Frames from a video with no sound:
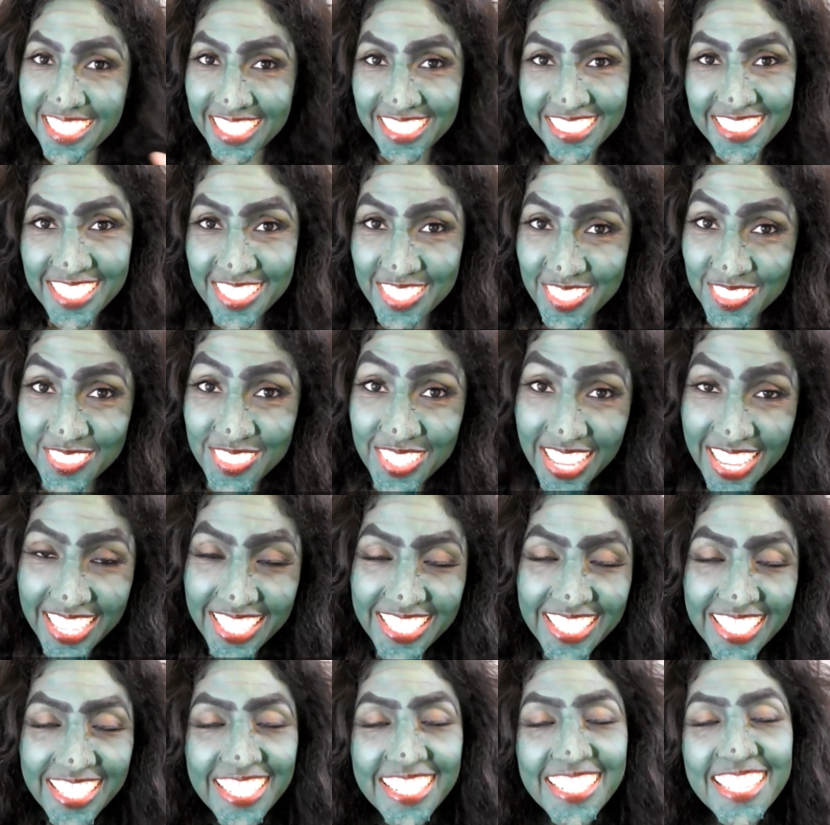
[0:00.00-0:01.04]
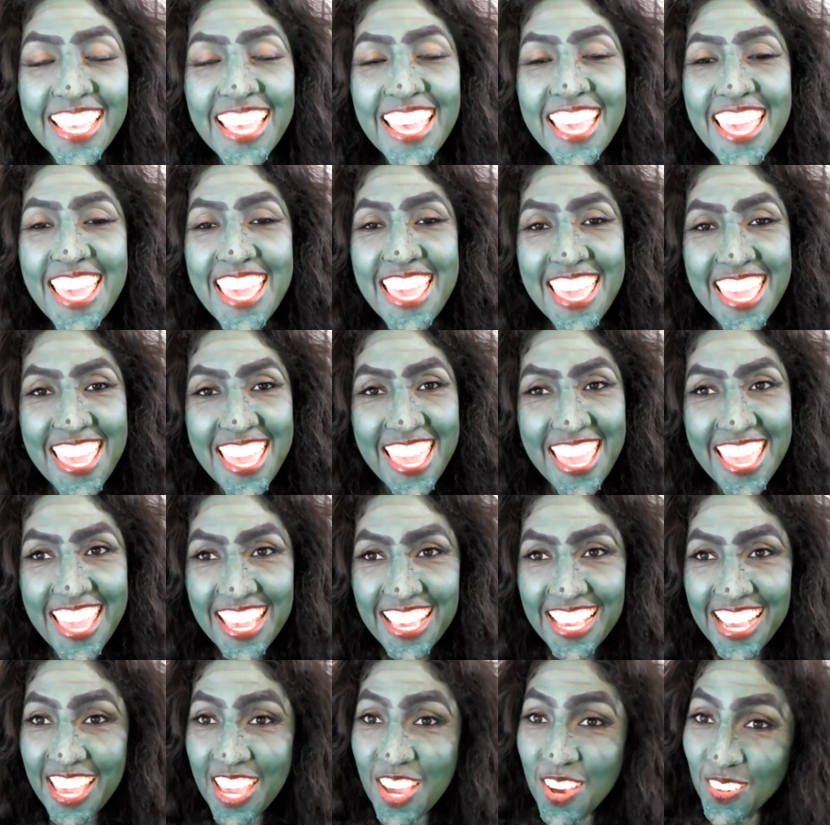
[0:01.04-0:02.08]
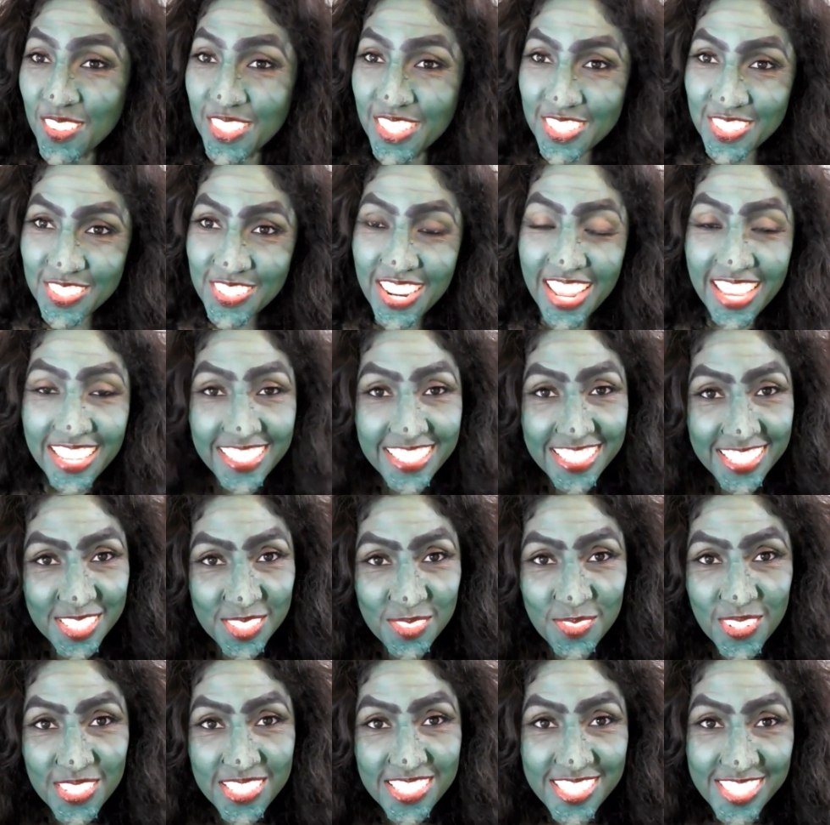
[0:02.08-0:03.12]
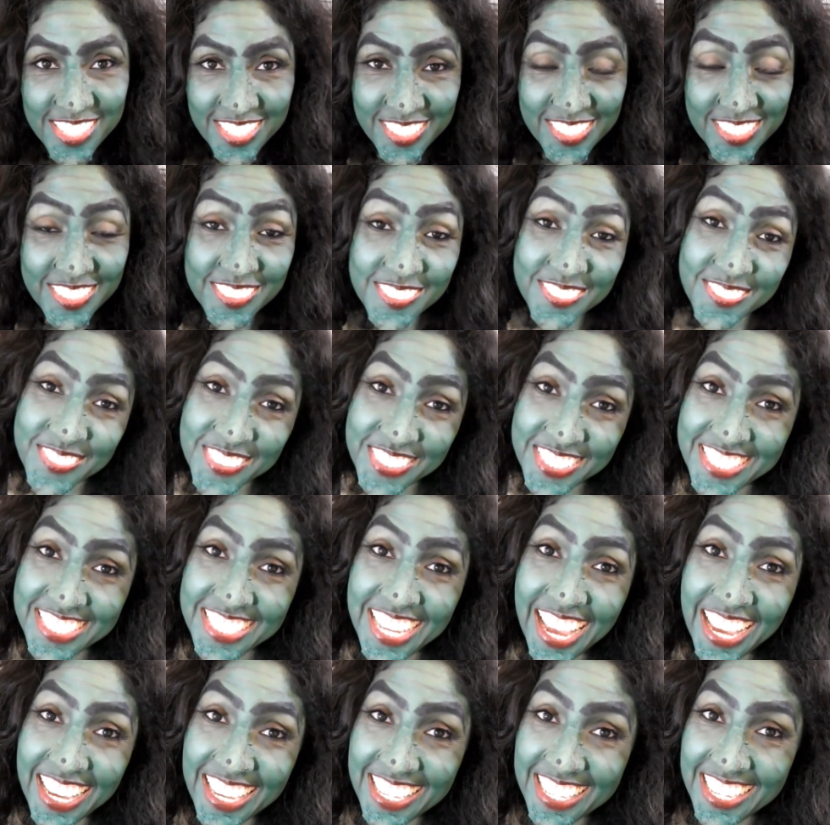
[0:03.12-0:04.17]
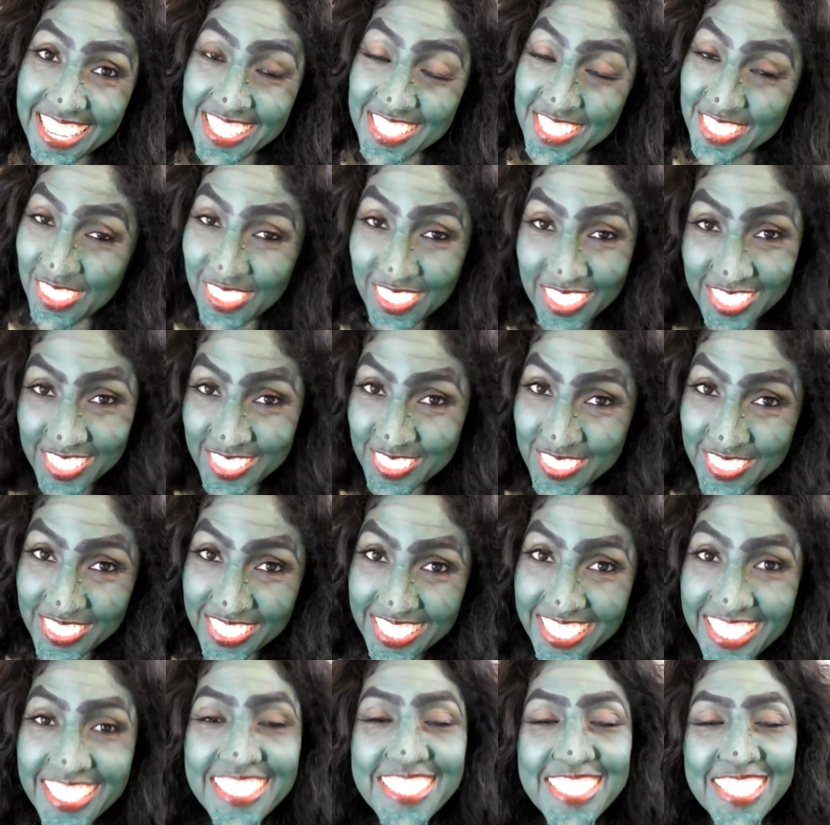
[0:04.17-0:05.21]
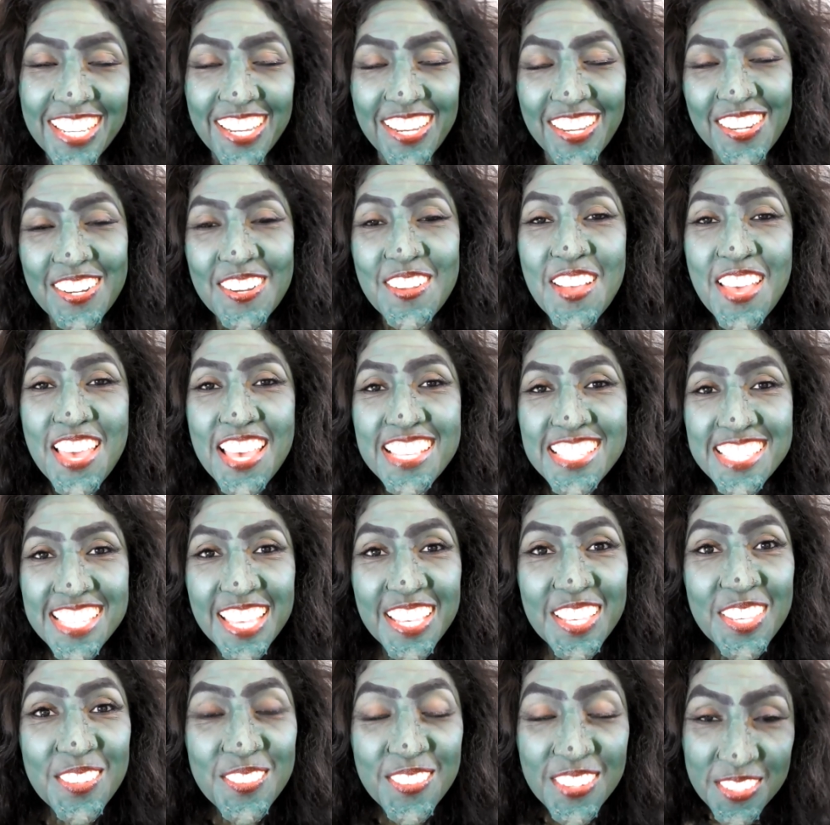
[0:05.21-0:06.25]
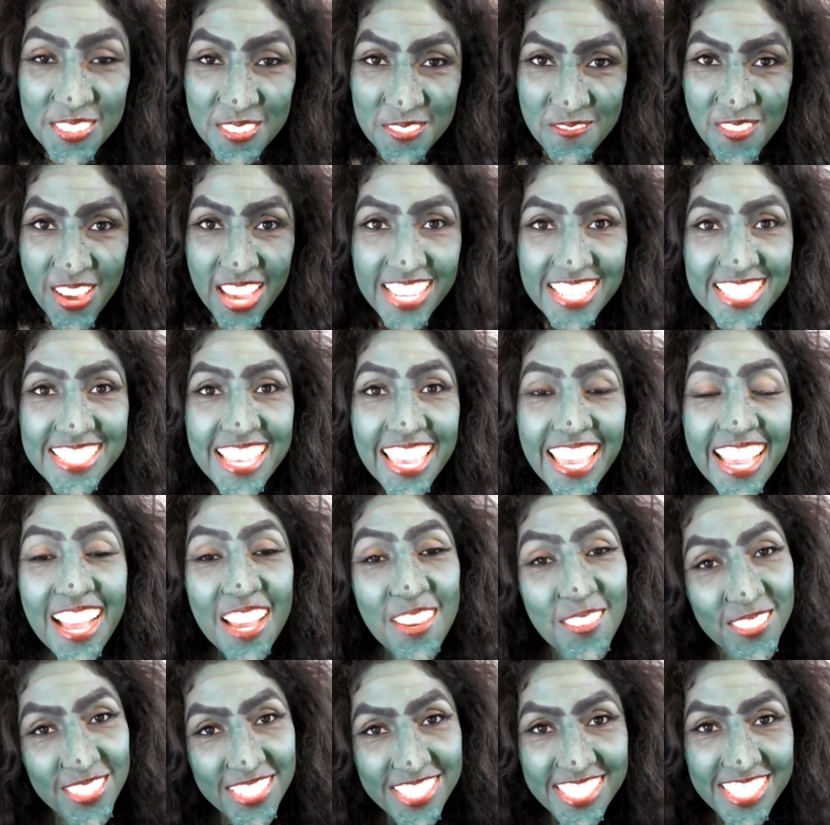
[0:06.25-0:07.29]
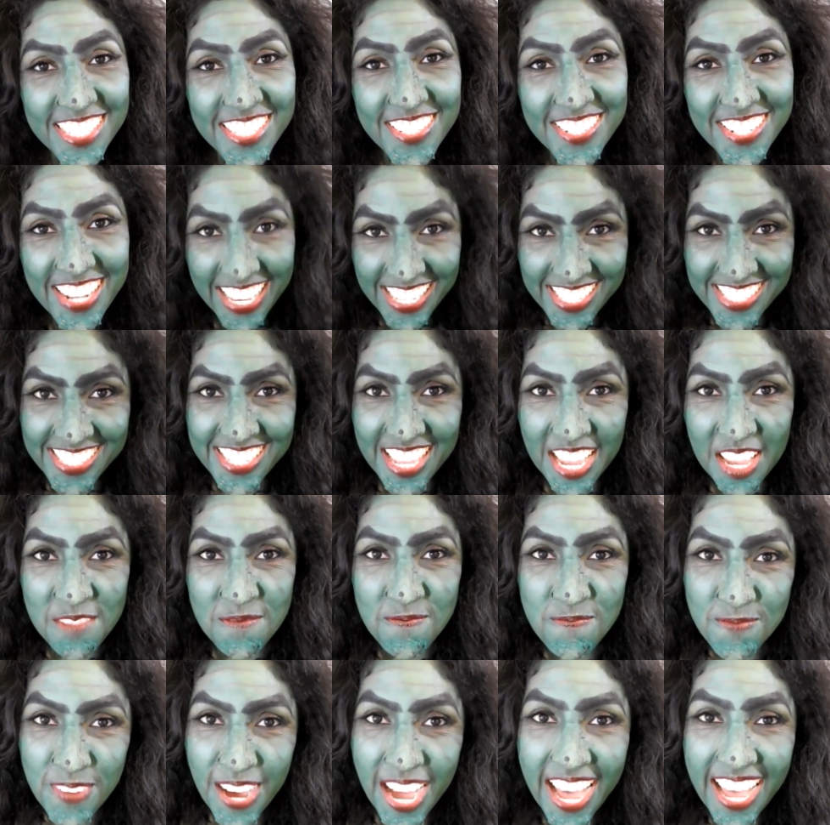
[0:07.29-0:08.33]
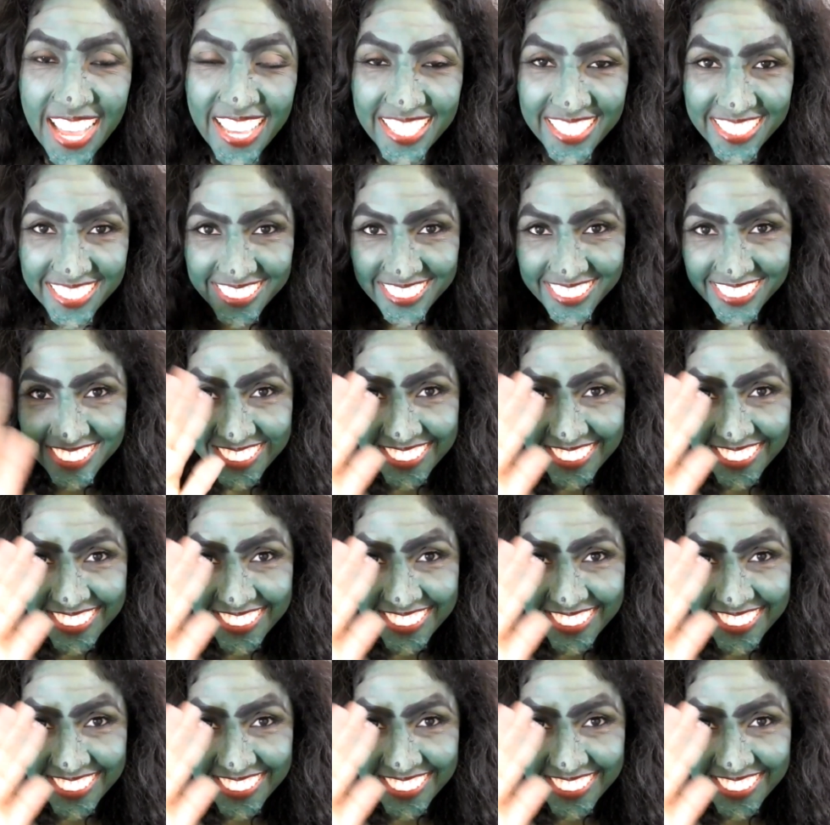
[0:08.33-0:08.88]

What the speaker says: glad that you like it, and I hope that you like this one too, which I enjoy doing. So thank you very much, and I will see you next time. Bye.